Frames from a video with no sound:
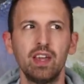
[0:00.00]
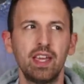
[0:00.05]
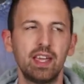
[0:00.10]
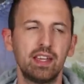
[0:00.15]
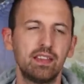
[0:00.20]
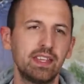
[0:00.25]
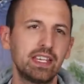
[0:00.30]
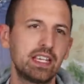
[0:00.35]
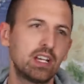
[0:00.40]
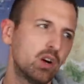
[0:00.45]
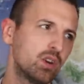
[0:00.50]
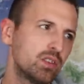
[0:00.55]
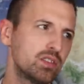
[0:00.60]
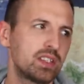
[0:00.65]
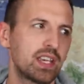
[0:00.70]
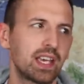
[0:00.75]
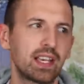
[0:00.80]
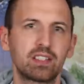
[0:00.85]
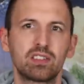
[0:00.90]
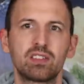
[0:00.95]
in the
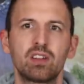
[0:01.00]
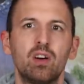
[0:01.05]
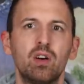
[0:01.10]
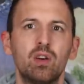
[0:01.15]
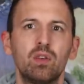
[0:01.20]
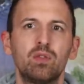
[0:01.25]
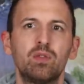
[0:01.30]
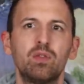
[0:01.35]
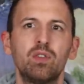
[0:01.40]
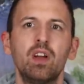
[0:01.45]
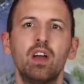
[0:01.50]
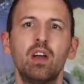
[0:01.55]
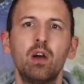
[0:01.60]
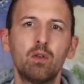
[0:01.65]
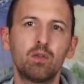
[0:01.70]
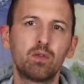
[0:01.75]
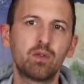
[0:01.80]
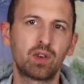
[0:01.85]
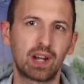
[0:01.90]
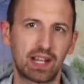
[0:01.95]
context of
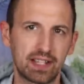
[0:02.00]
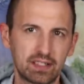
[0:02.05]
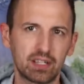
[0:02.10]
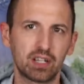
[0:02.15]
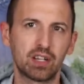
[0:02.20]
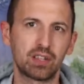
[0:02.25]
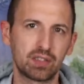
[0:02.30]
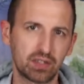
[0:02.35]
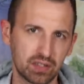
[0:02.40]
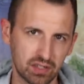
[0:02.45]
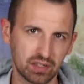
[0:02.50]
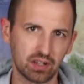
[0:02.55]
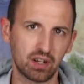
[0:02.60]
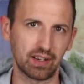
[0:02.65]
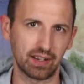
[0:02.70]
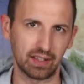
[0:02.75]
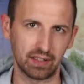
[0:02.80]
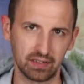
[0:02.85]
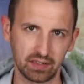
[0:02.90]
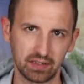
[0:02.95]
flat earth
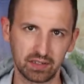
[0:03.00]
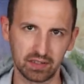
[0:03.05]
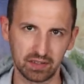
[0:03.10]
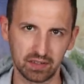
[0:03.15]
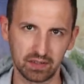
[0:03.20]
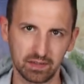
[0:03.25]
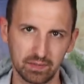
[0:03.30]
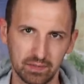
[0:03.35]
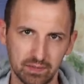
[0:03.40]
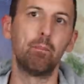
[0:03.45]
science.